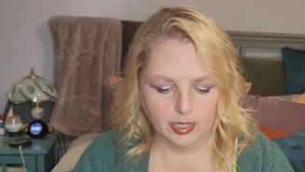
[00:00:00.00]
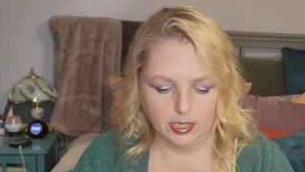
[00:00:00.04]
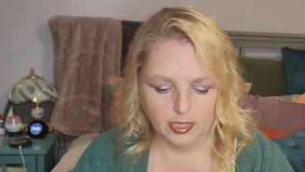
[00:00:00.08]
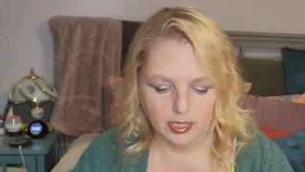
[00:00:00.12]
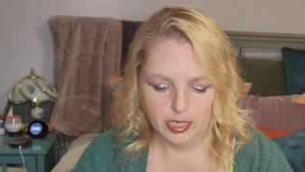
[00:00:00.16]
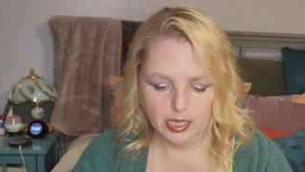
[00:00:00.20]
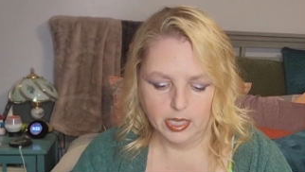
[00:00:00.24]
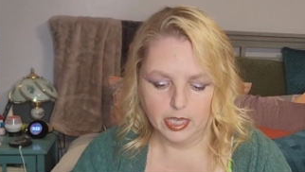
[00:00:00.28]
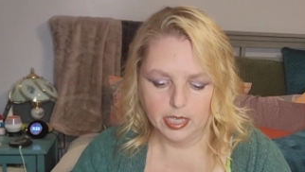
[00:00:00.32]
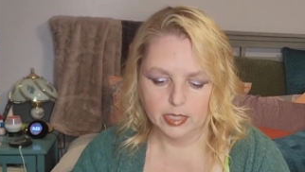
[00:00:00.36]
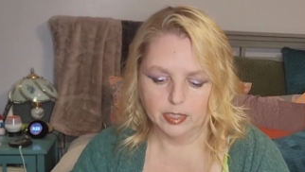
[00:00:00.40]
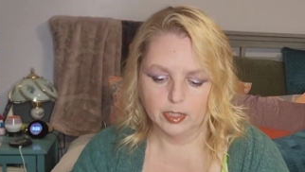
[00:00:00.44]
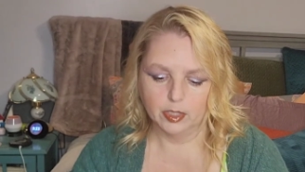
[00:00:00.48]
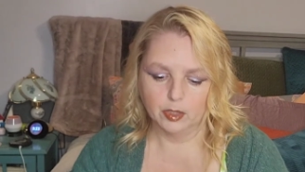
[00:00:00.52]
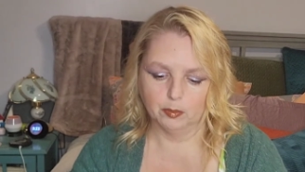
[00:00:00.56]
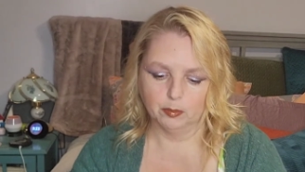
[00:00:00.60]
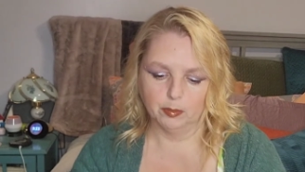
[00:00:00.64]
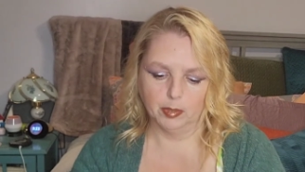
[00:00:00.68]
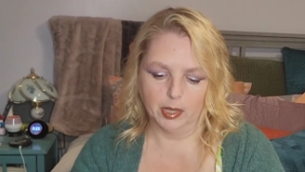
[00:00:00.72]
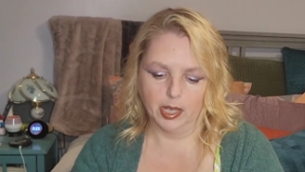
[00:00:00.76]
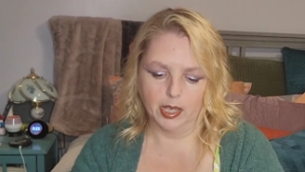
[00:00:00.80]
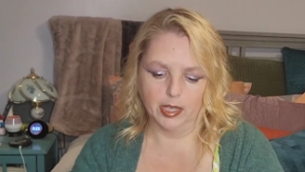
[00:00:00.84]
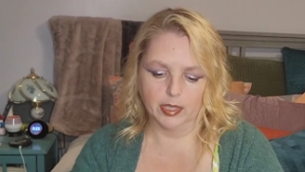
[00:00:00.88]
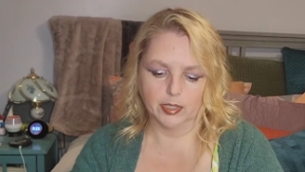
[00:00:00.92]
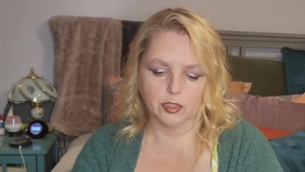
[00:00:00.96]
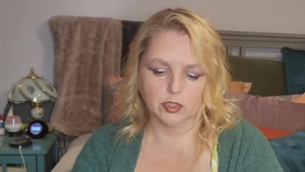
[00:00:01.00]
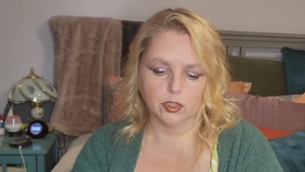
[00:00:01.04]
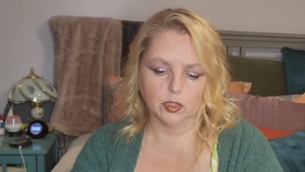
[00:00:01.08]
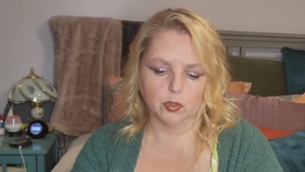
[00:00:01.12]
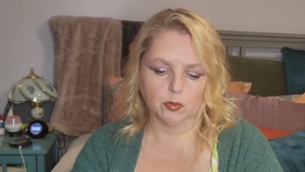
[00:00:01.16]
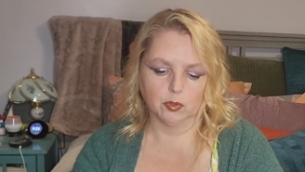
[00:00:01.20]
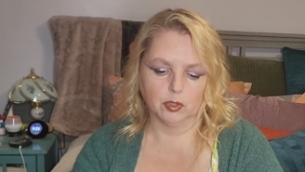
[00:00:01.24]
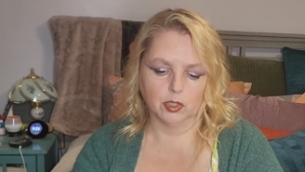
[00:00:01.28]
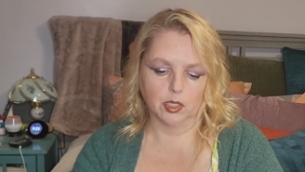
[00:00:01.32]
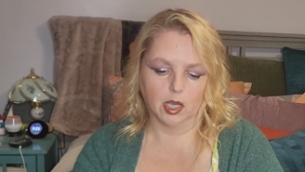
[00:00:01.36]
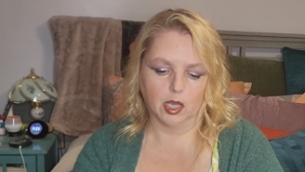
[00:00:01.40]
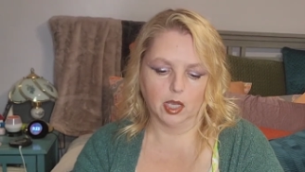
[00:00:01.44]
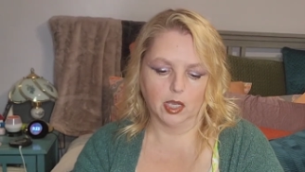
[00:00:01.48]
And by
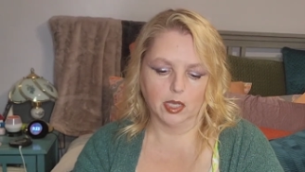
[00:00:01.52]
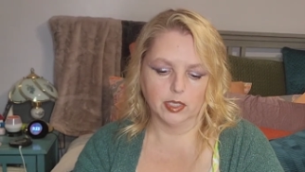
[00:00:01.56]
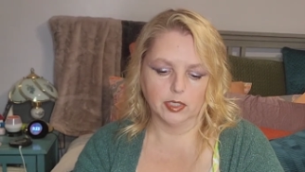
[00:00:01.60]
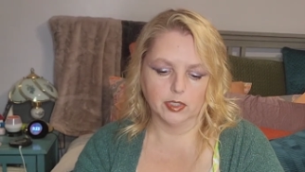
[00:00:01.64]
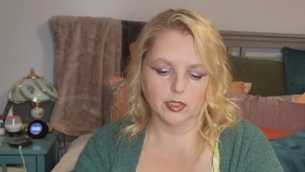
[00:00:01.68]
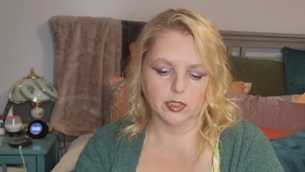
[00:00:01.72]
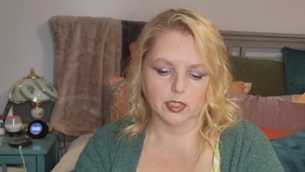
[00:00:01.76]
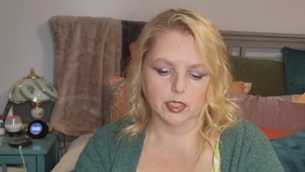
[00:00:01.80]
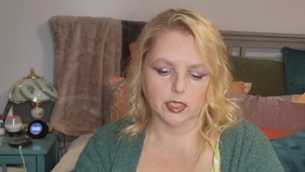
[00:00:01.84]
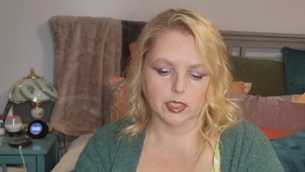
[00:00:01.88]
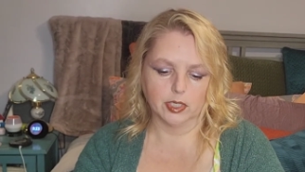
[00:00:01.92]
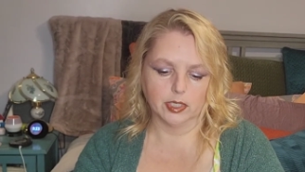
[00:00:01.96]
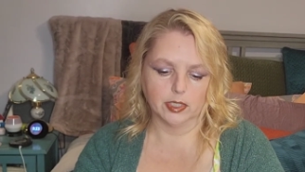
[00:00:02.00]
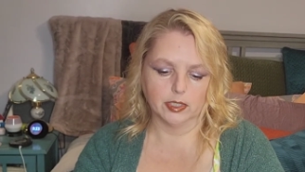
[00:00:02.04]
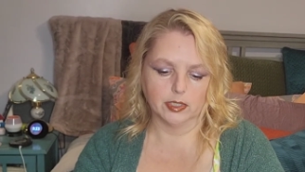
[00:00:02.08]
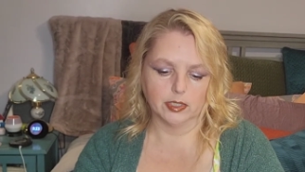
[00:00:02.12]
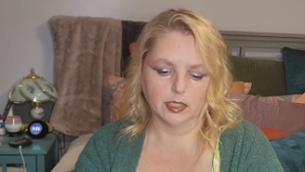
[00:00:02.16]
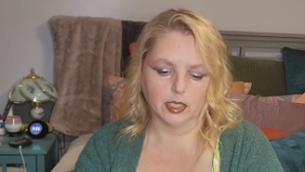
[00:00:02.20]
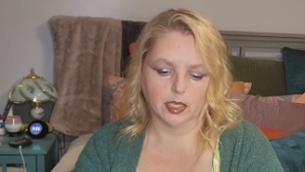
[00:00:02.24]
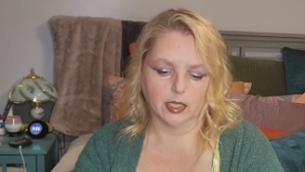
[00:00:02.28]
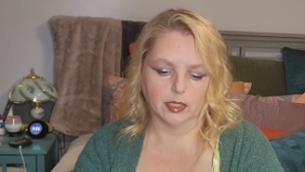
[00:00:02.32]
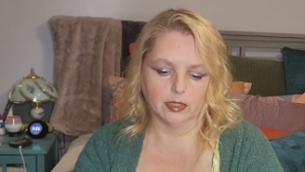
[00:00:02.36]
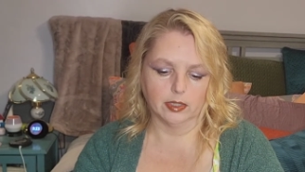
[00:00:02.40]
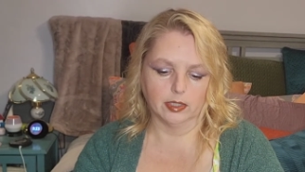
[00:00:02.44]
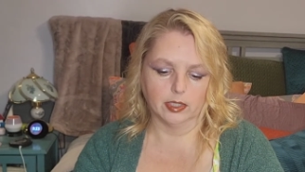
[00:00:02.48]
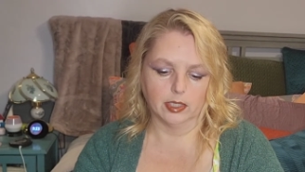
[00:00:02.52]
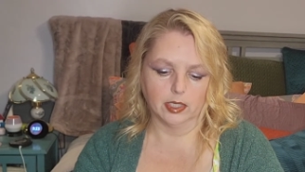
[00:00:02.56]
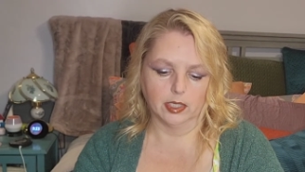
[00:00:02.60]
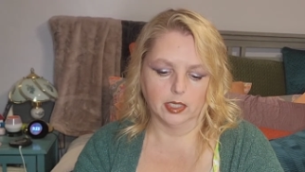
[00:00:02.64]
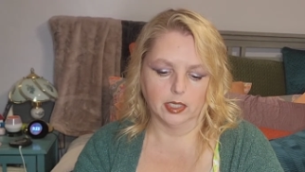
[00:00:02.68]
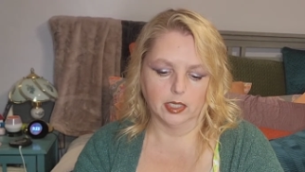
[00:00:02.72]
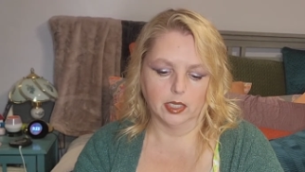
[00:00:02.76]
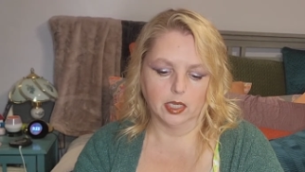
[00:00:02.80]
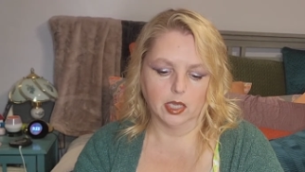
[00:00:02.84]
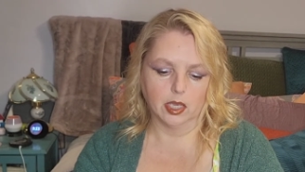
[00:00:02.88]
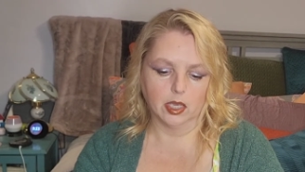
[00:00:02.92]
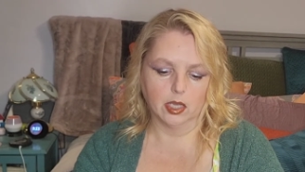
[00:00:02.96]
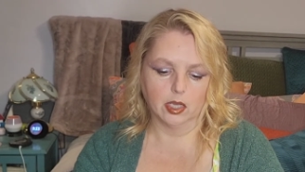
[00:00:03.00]
Sonage is
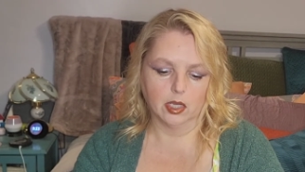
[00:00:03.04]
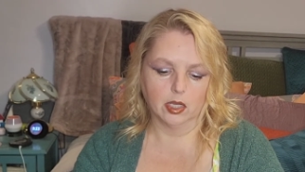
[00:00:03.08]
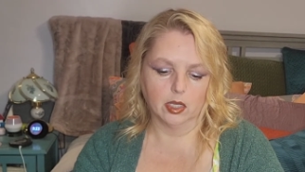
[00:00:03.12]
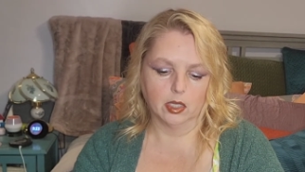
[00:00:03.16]
the